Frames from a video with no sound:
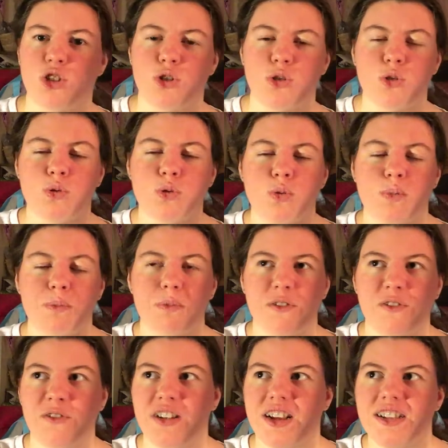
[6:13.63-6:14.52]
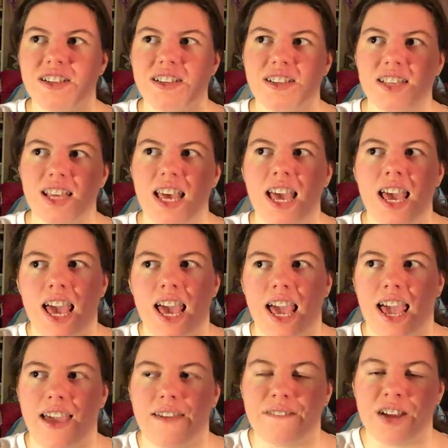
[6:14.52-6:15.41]
who befriends
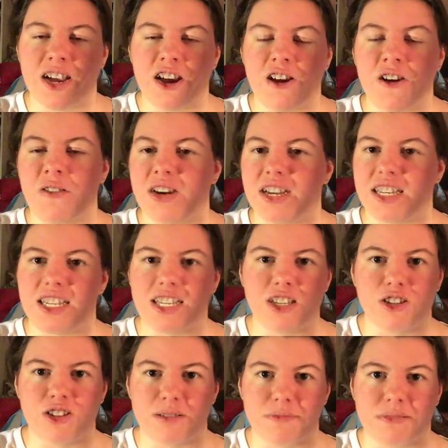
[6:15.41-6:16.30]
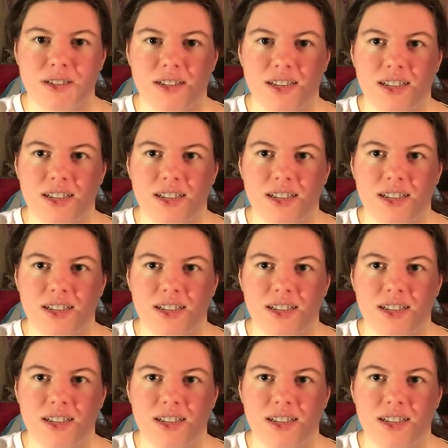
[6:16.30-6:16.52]
a pharaoh in Egypt.